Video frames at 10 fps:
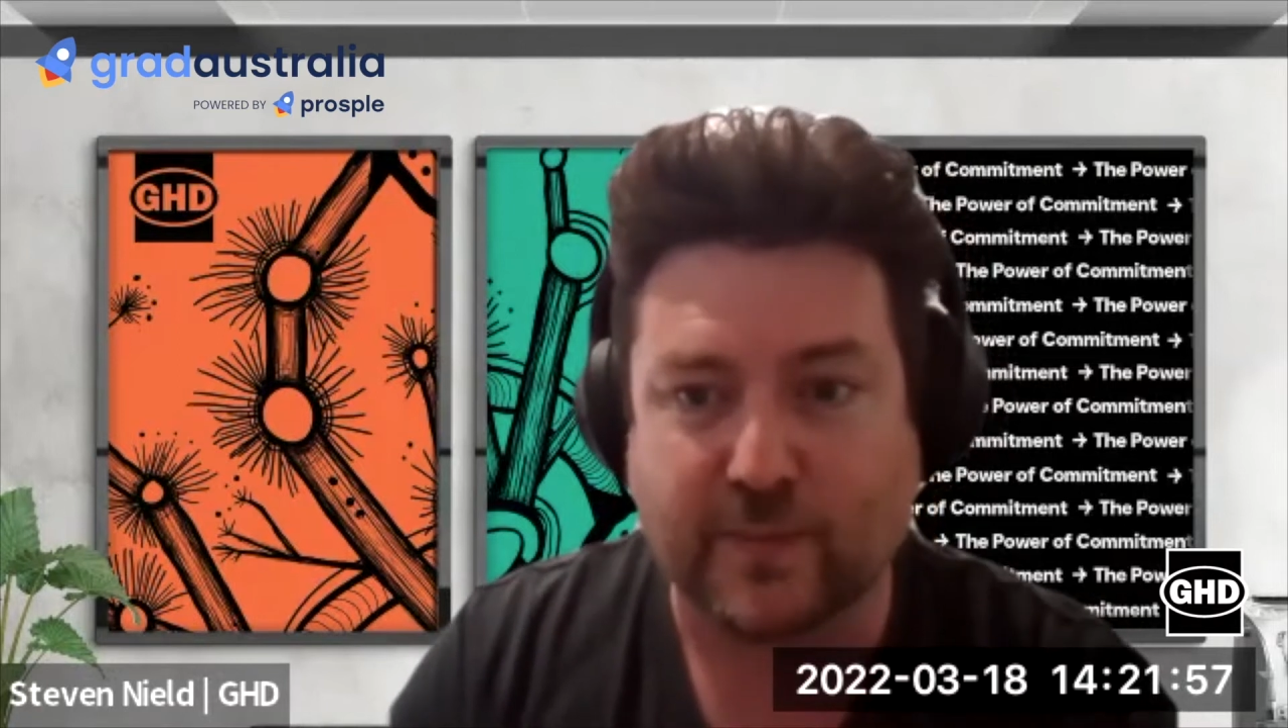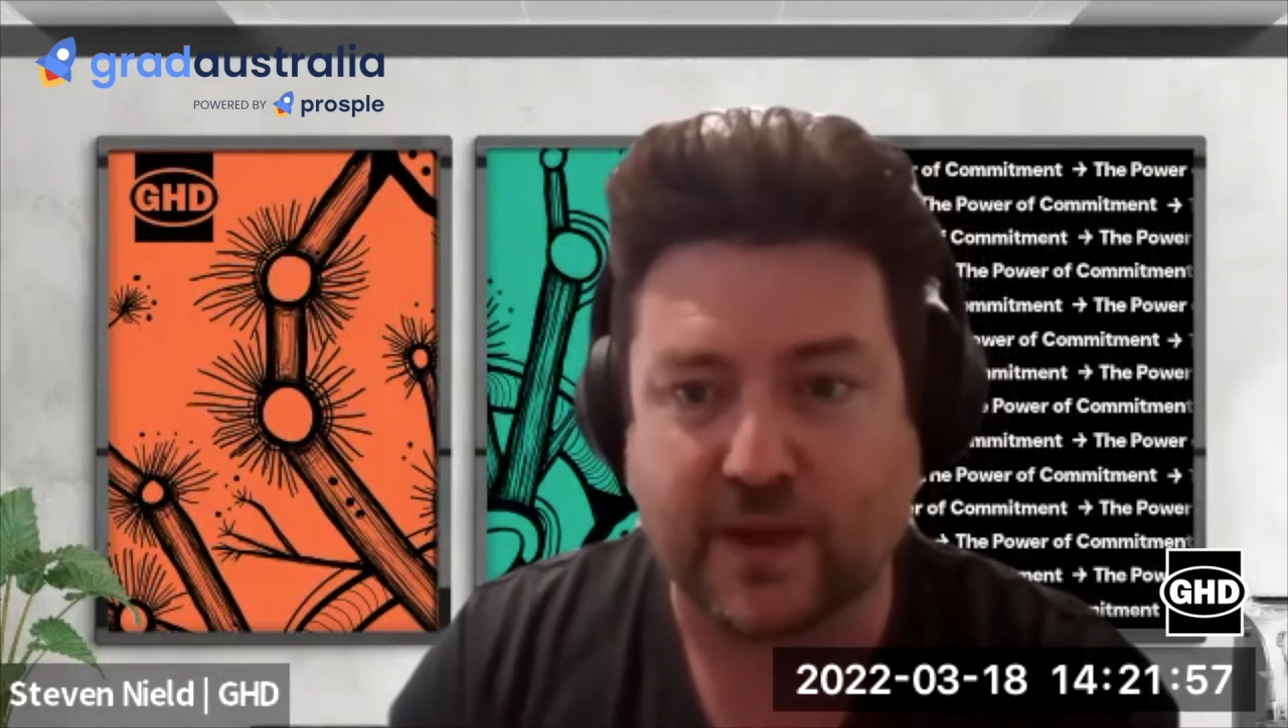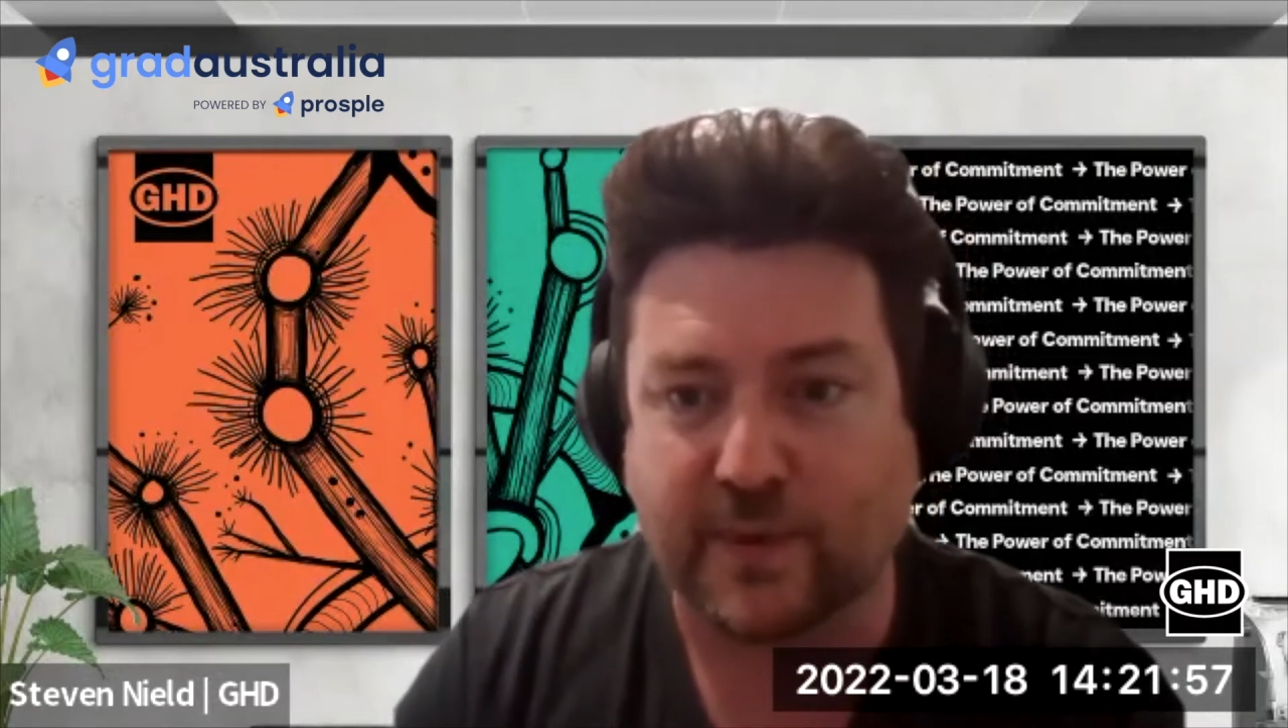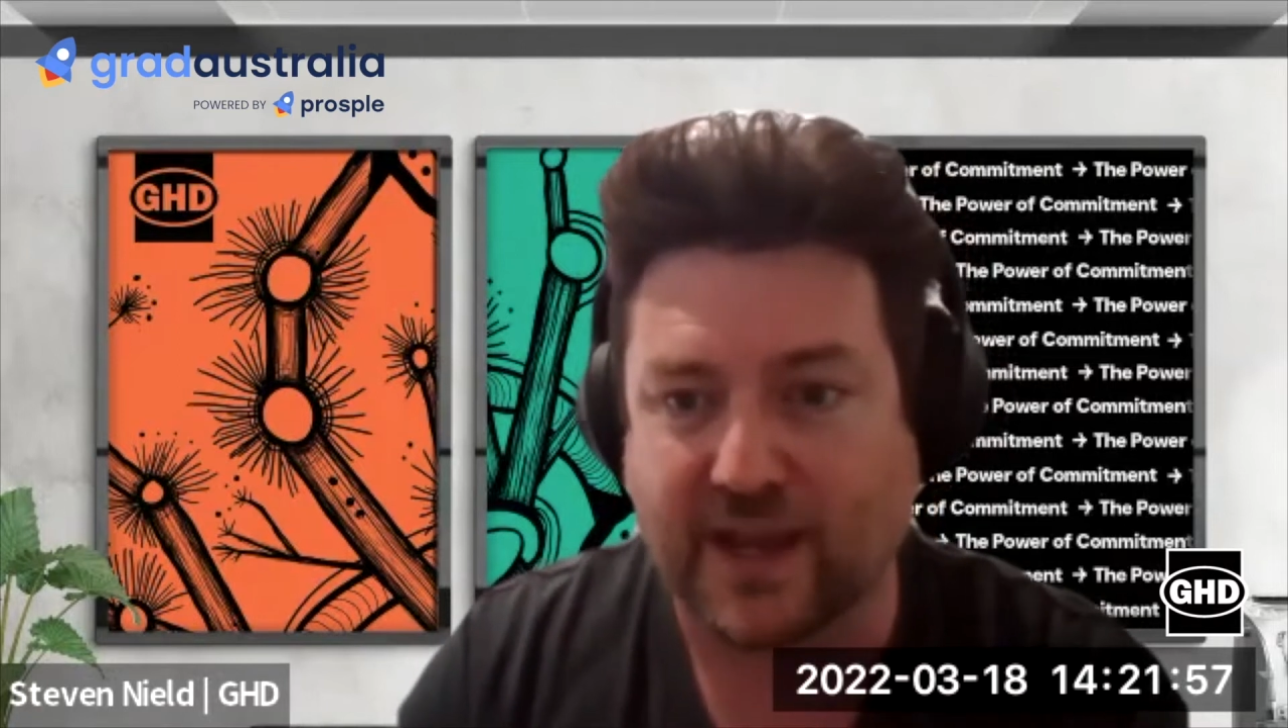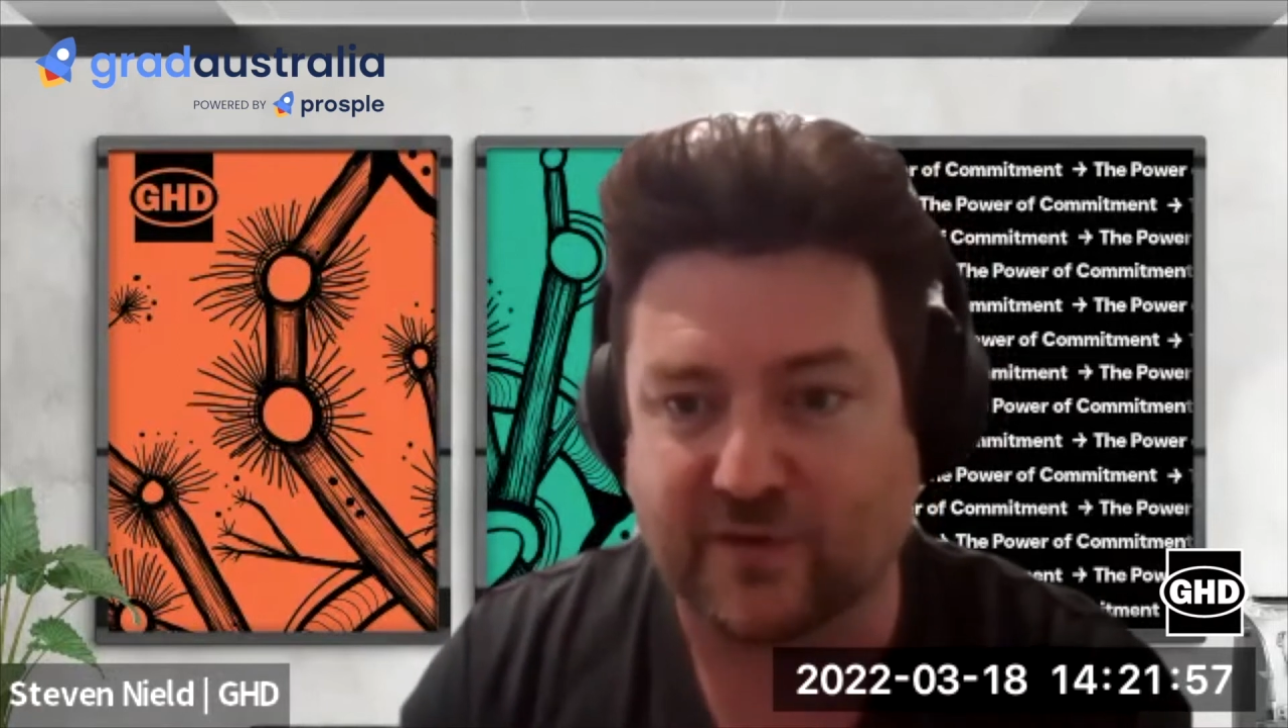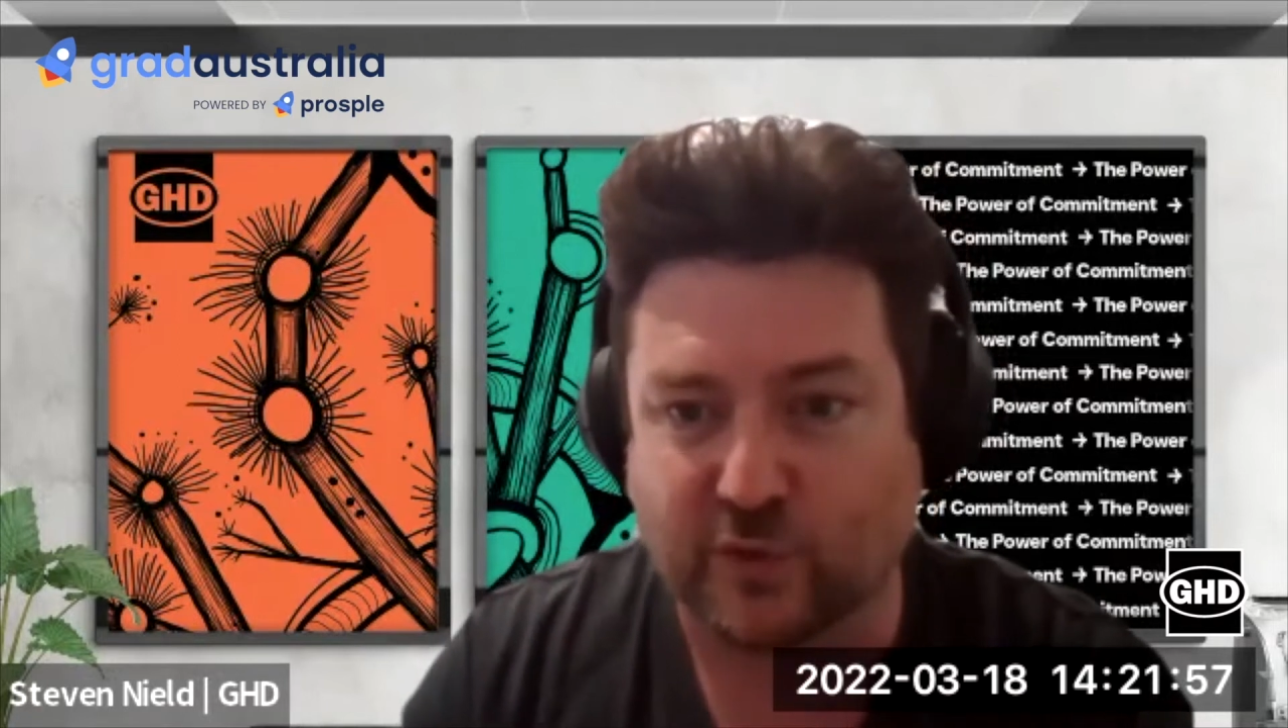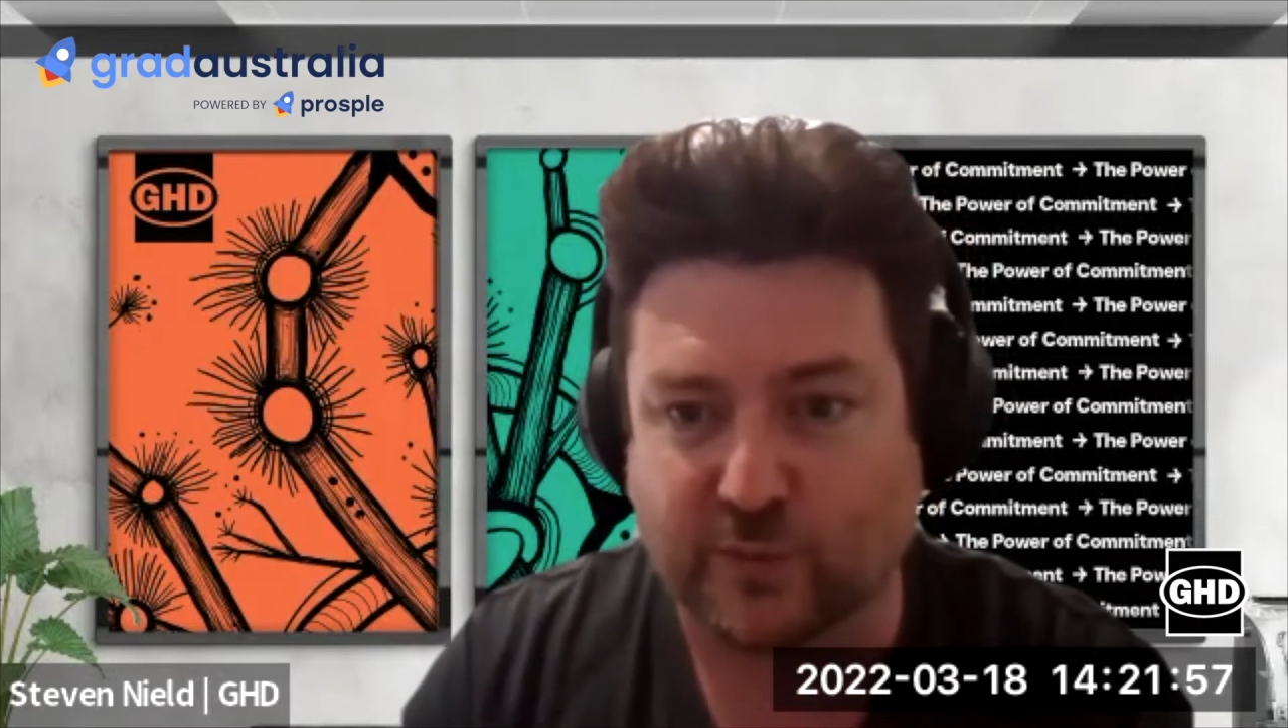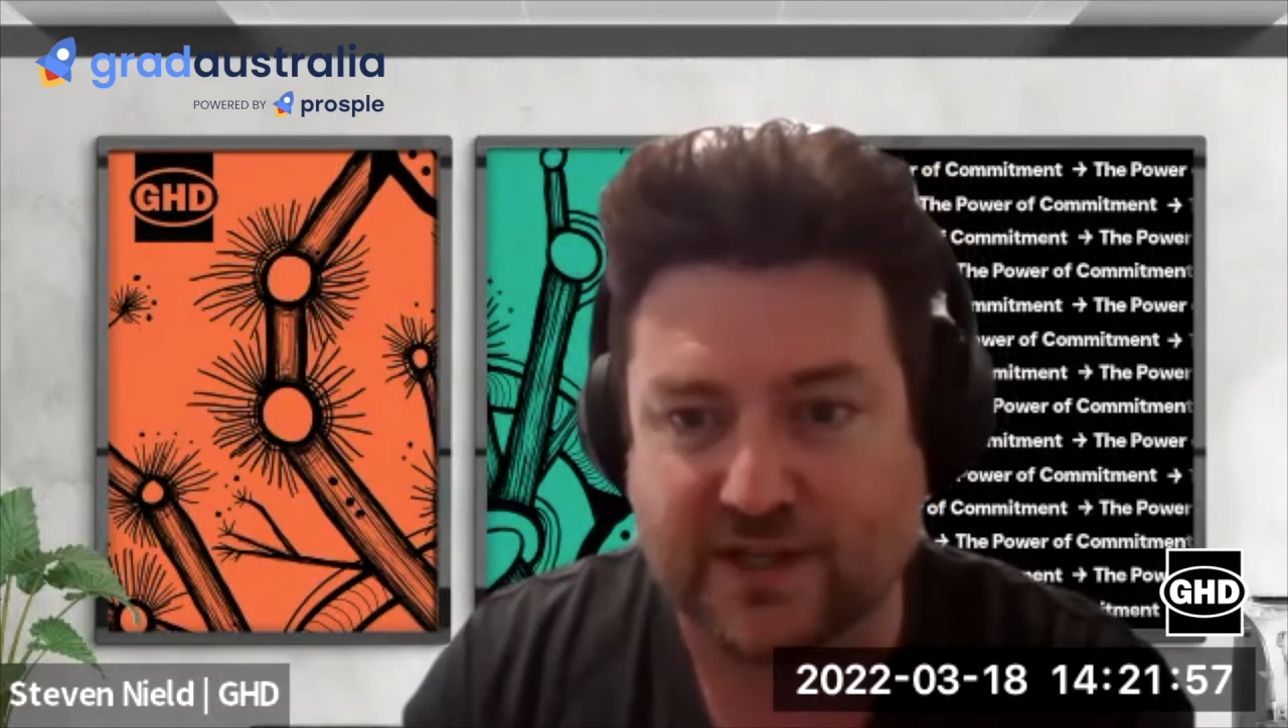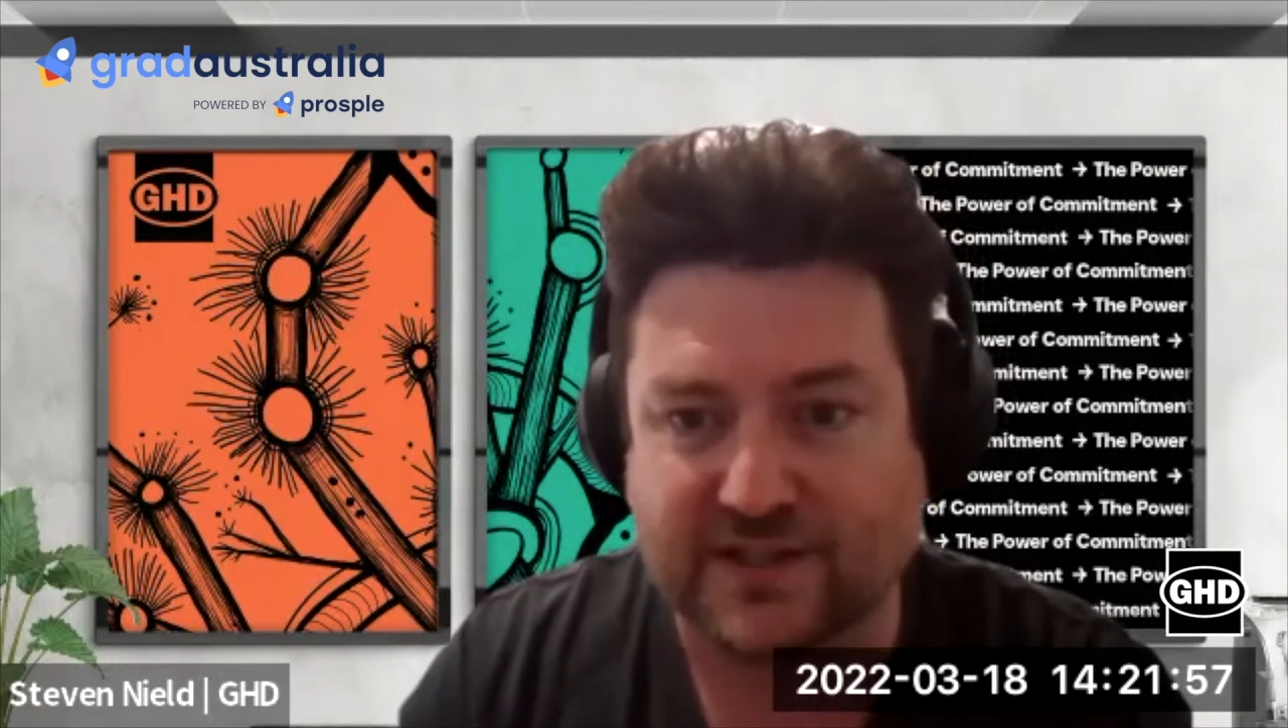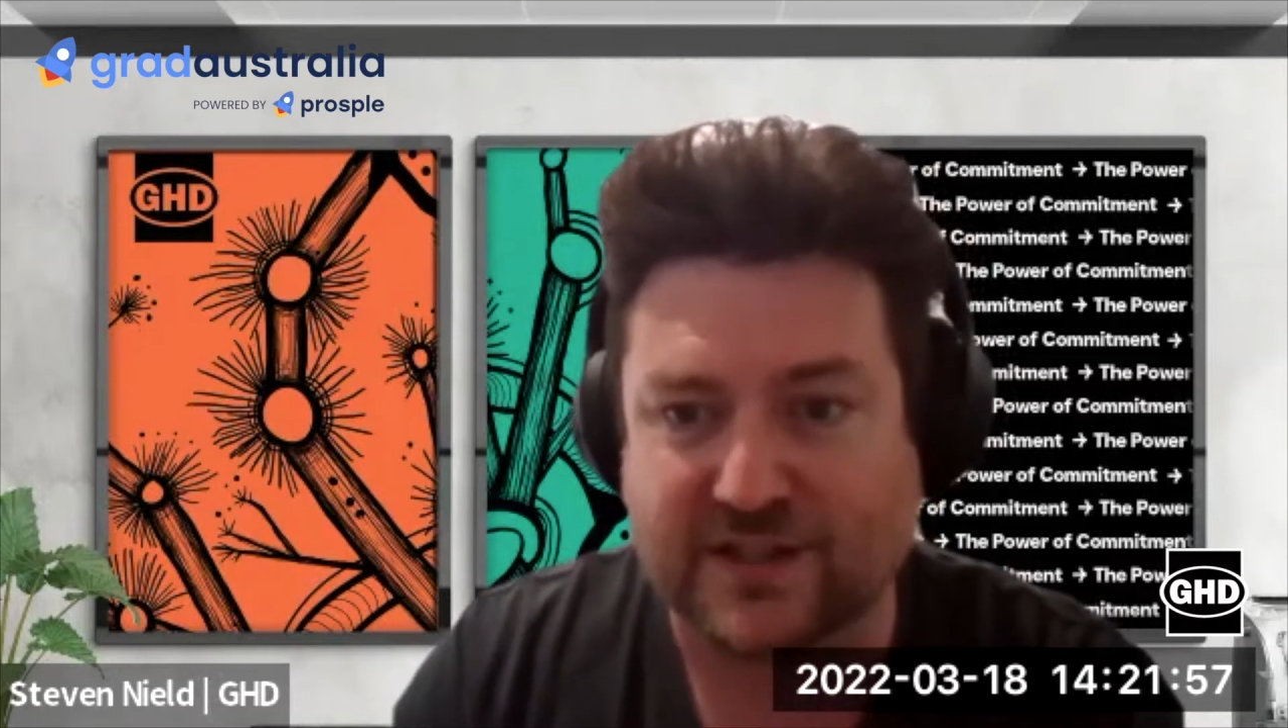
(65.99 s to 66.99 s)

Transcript: about behavioural-based